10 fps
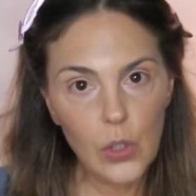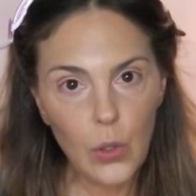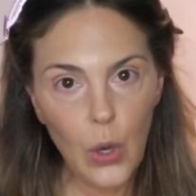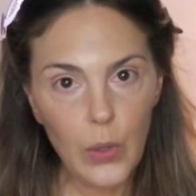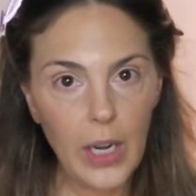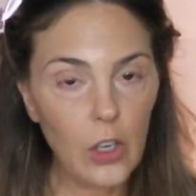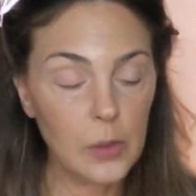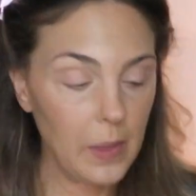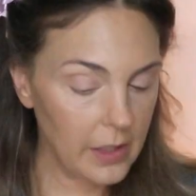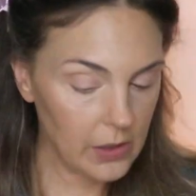So Coty
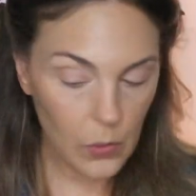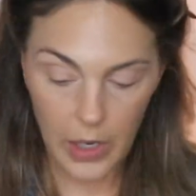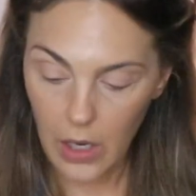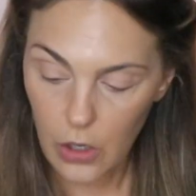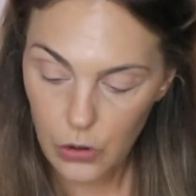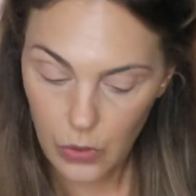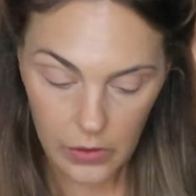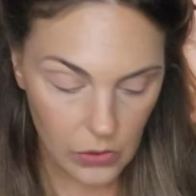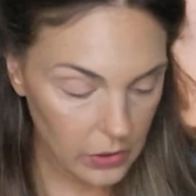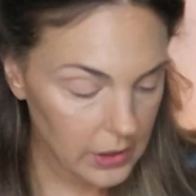Airspun is going on our
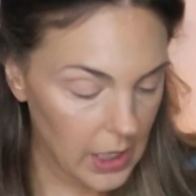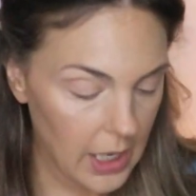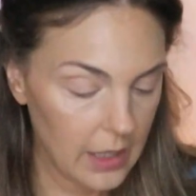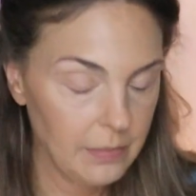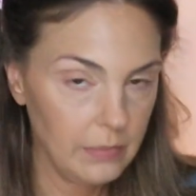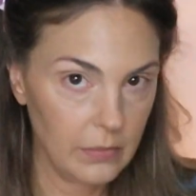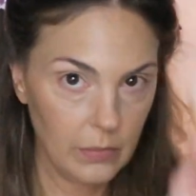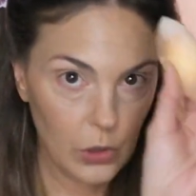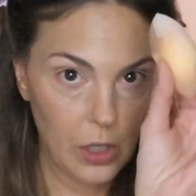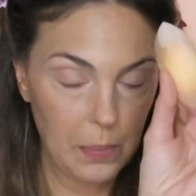Drugstore side,
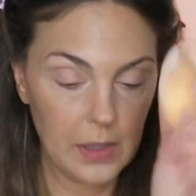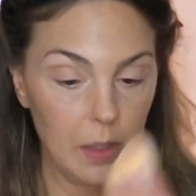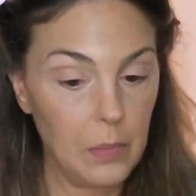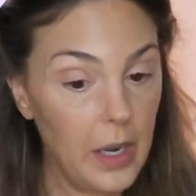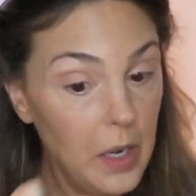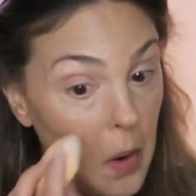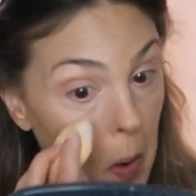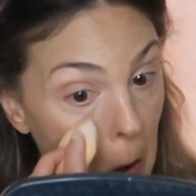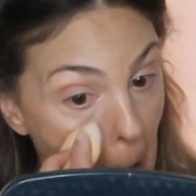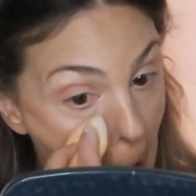which I picked up right
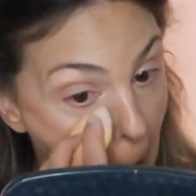here.